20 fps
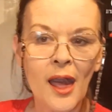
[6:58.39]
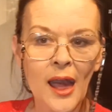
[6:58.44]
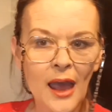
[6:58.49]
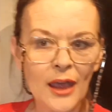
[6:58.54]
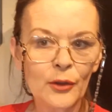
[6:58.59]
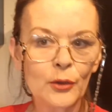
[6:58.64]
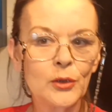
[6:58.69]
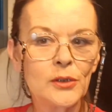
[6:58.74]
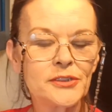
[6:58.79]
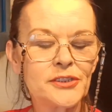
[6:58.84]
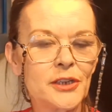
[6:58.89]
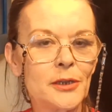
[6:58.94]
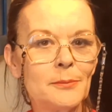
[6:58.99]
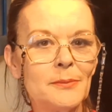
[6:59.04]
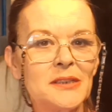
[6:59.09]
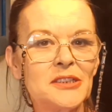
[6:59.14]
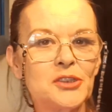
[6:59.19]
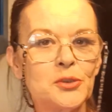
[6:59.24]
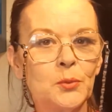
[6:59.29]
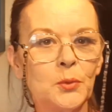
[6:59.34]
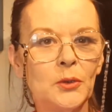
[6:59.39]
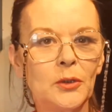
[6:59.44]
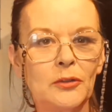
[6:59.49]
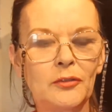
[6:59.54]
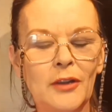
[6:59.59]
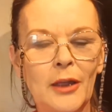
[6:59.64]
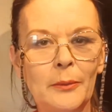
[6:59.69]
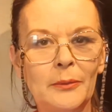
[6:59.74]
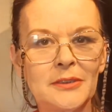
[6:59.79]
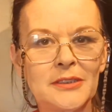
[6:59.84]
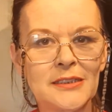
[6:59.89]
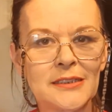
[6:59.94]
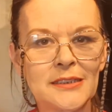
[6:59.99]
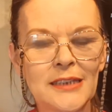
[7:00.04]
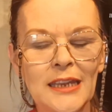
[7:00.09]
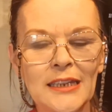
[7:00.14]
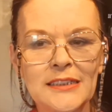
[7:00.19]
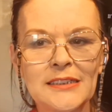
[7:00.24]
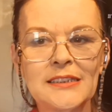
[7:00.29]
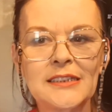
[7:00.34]
And also Mr. Wallflowers
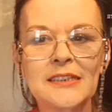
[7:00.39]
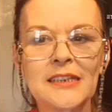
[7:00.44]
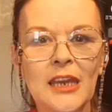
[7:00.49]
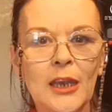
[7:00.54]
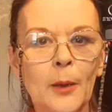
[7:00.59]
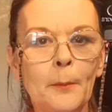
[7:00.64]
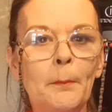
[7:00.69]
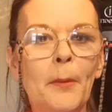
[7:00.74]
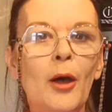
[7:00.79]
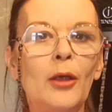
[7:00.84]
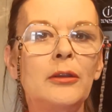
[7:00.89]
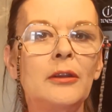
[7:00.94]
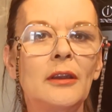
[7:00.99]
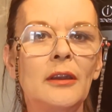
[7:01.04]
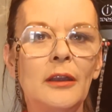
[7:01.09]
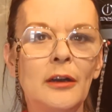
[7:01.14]
likes to take a bottle